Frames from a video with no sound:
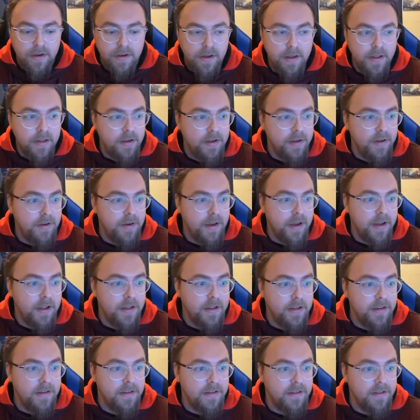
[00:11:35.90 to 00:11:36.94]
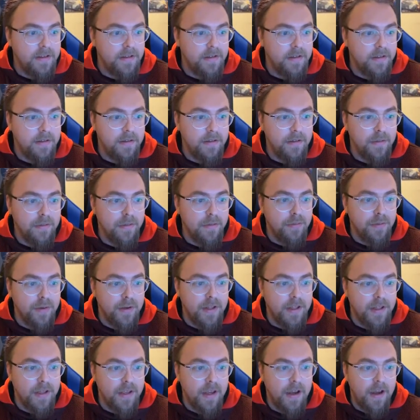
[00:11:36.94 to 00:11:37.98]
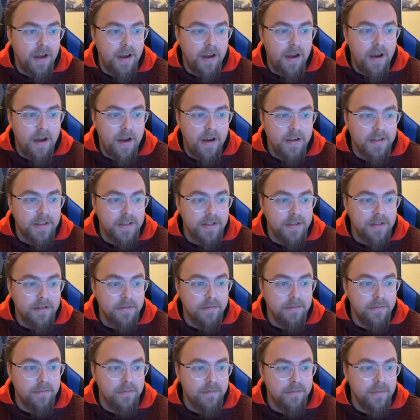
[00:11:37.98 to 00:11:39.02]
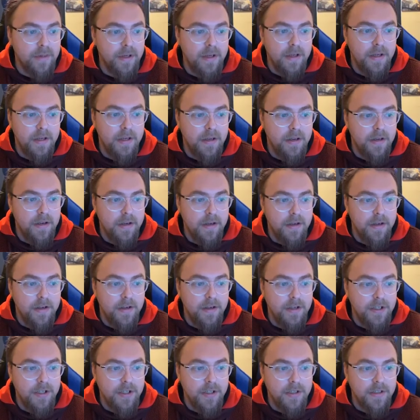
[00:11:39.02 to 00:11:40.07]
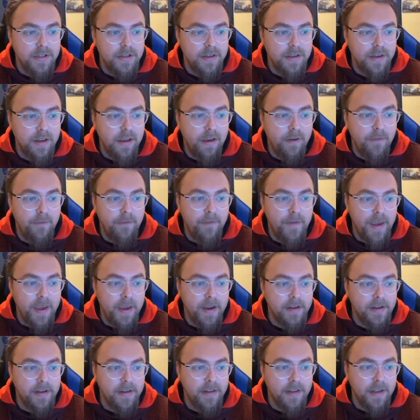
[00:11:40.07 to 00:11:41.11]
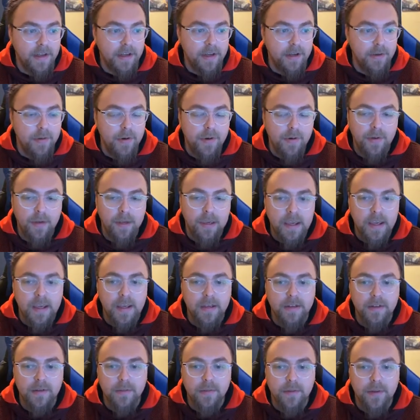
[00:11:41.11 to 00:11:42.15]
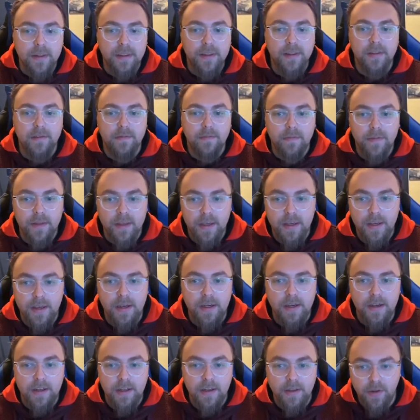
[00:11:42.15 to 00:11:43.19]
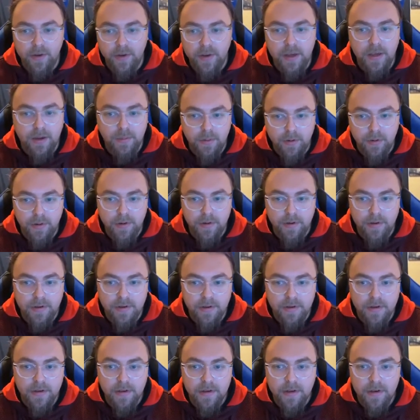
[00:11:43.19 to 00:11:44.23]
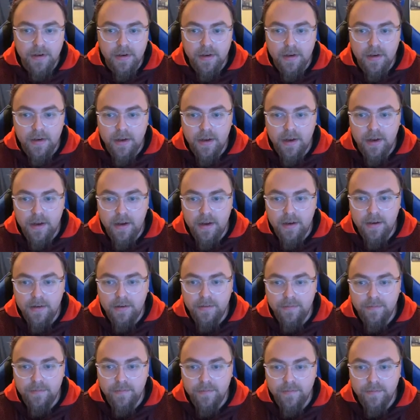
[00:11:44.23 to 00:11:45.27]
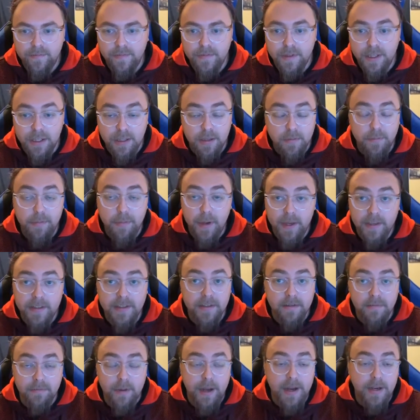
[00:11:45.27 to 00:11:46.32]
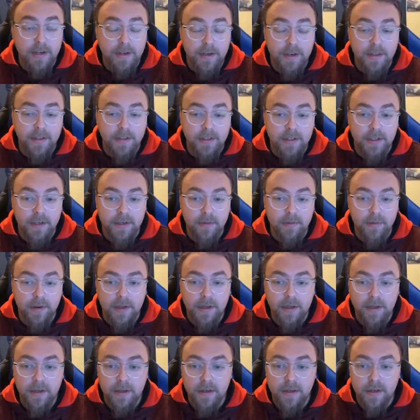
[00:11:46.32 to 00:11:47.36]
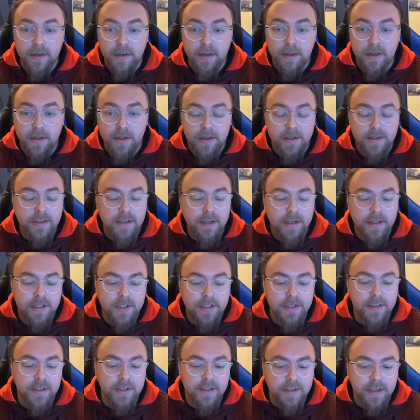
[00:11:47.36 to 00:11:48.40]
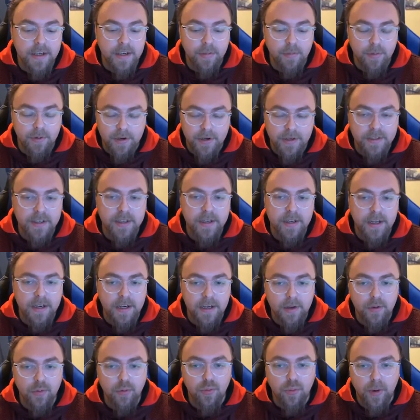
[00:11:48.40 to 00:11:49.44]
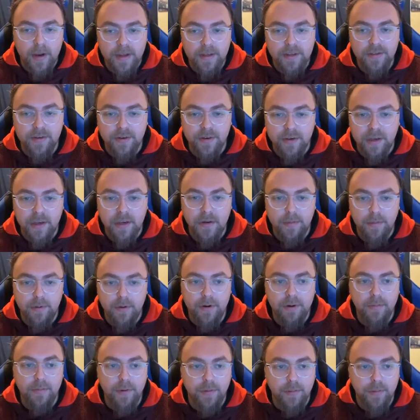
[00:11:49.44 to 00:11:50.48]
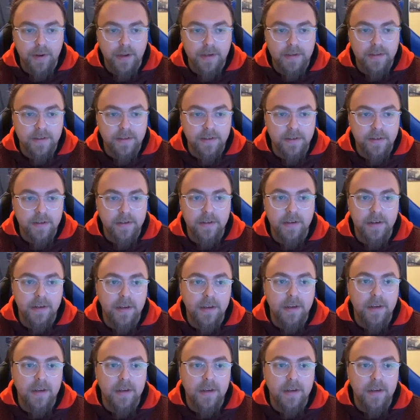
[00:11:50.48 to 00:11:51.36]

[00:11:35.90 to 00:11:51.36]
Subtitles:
And then you got this really awesome just effect that you won't get with any other keyboard. To the best of my knowledge anyway. And it's not just this keyboard, it's any Razer keyboard, but Razer